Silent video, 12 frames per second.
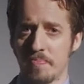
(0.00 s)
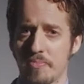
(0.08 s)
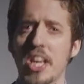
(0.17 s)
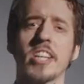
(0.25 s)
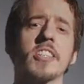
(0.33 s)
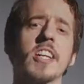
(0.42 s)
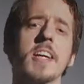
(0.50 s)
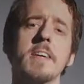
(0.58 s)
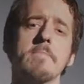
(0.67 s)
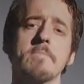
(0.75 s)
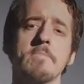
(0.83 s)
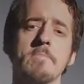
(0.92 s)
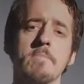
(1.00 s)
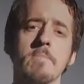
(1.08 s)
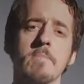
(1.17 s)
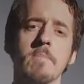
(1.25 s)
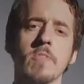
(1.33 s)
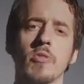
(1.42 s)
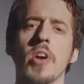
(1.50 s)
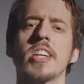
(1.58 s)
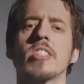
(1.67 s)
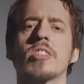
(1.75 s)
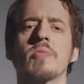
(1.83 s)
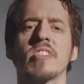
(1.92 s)
Secondly, the
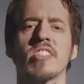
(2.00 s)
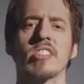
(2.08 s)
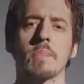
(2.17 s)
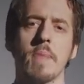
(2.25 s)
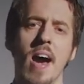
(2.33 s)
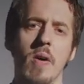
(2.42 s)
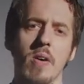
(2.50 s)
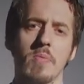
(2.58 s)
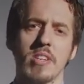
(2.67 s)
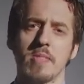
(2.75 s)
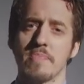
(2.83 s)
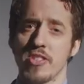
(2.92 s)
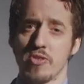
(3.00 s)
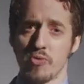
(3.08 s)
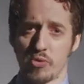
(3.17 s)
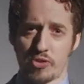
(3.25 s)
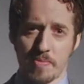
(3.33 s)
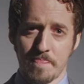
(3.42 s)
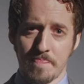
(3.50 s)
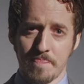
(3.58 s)
right to resist power when abused.